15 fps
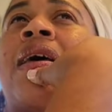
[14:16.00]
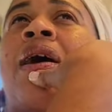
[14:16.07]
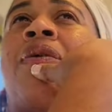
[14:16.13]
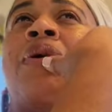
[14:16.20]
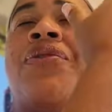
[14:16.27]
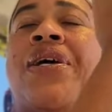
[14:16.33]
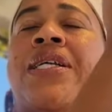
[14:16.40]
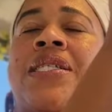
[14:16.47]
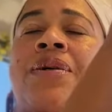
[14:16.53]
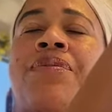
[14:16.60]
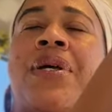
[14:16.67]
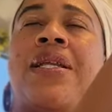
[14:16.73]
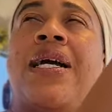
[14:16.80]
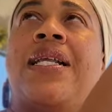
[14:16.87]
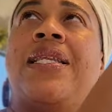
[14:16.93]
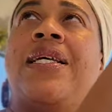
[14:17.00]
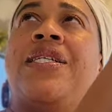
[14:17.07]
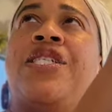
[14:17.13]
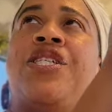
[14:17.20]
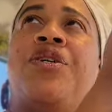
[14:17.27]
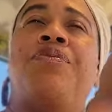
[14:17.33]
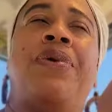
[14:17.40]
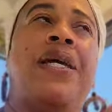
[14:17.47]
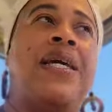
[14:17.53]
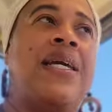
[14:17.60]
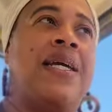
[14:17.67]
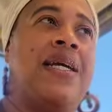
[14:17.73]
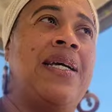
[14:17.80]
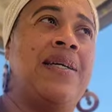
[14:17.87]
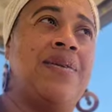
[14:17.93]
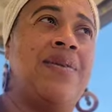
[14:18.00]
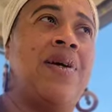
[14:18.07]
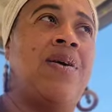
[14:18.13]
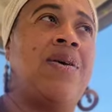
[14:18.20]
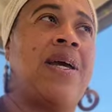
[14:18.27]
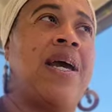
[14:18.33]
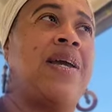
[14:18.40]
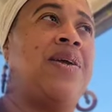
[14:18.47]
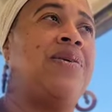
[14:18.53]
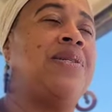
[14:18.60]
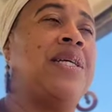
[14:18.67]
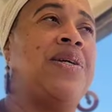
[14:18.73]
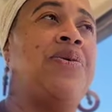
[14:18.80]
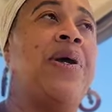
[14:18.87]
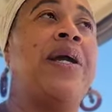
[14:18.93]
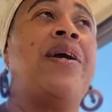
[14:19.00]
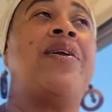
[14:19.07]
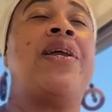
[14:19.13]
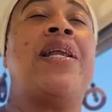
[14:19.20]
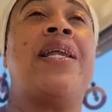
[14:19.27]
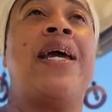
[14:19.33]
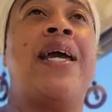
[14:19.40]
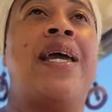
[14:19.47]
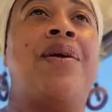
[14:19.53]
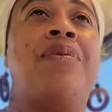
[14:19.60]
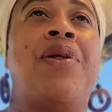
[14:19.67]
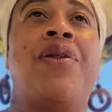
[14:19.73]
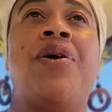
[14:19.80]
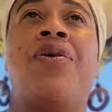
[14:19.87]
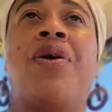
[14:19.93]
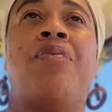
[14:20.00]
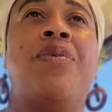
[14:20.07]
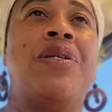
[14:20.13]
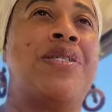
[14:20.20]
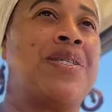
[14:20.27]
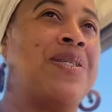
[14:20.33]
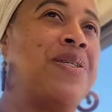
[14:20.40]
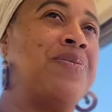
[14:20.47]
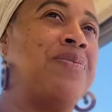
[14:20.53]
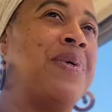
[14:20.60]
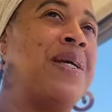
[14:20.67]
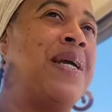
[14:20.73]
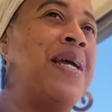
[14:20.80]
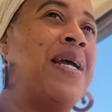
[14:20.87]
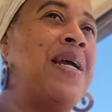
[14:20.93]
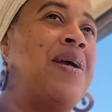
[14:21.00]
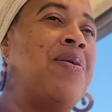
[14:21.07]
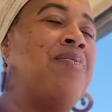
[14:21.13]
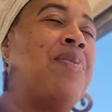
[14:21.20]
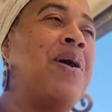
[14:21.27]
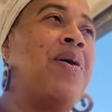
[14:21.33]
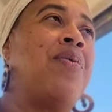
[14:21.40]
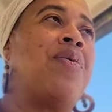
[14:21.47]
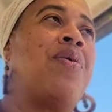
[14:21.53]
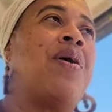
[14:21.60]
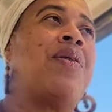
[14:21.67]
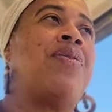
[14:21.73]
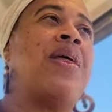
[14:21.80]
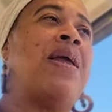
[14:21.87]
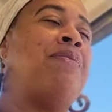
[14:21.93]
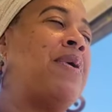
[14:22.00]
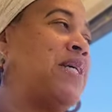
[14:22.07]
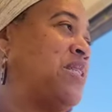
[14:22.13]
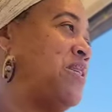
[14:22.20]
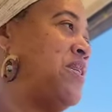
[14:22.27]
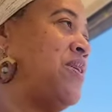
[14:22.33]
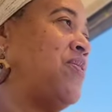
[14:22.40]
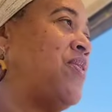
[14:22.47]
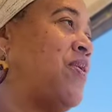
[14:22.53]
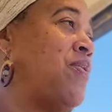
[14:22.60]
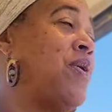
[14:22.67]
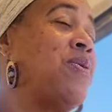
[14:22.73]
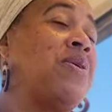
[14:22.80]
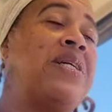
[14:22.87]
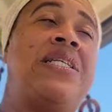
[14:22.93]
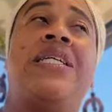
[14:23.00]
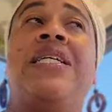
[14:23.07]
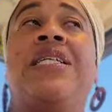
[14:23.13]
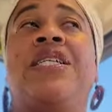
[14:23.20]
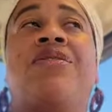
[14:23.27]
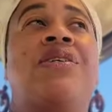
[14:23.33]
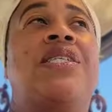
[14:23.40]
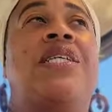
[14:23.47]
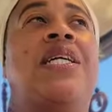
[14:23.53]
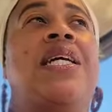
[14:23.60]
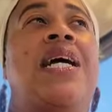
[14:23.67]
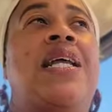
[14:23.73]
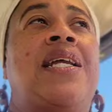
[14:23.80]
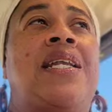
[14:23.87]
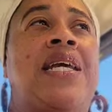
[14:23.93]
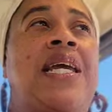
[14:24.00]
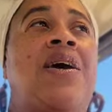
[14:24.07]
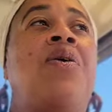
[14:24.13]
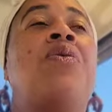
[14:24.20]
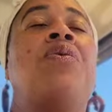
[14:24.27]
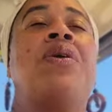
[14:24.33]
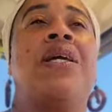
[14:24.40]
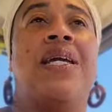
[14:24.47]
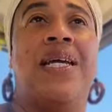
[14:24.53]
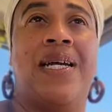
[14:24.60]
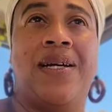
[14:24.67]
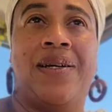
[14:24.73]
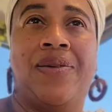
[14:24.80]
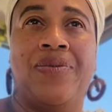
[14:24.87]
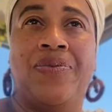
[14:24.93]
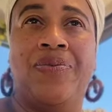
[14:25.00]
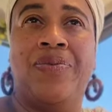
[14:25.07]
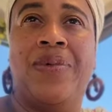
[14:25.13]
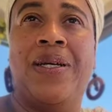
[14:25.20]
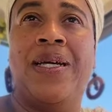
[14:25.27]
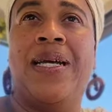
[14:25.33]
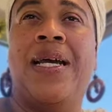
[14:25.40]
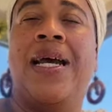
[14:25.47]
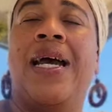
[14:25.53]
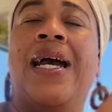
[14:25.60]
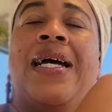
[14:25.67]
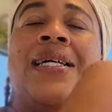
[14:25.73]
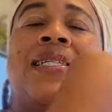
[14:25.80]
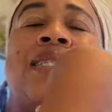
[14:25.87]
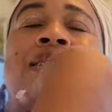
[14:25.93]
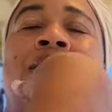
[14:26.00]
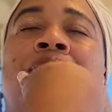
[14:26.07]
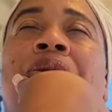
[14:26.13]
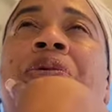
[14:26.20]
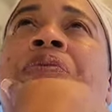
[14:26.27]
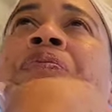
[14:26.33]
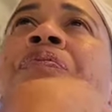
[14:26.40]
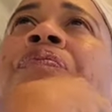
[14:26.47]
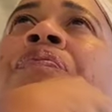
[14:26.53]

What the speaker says: I would think something like this should be, okay, you hear the name, you know they're Muslim, but they must know that we're going to teach Christianity only here. So